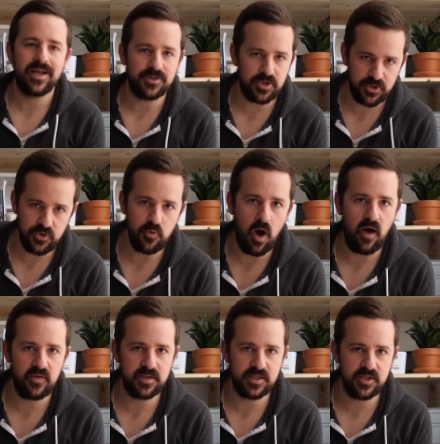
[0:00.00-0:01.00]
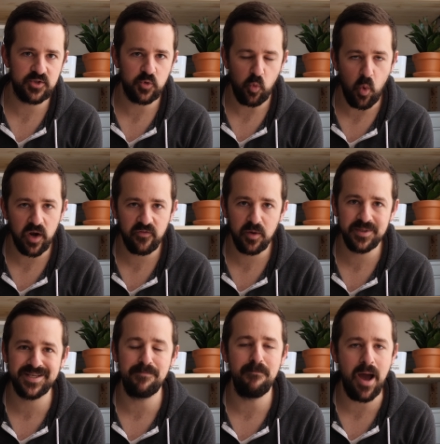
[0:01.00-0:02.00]
has two offices. One of them
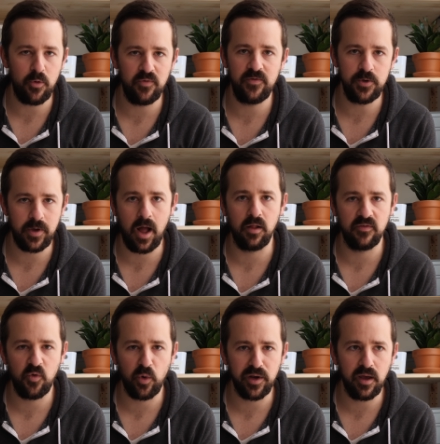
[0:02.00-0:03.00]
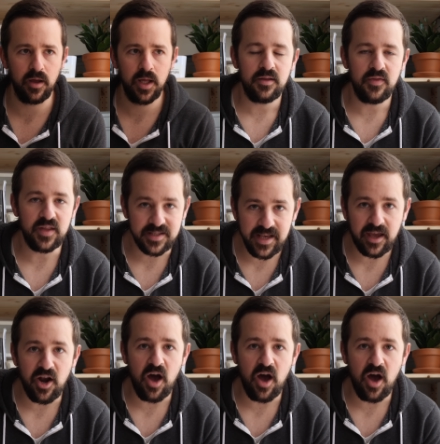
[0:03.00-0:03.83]
is in Mountain View, California. The second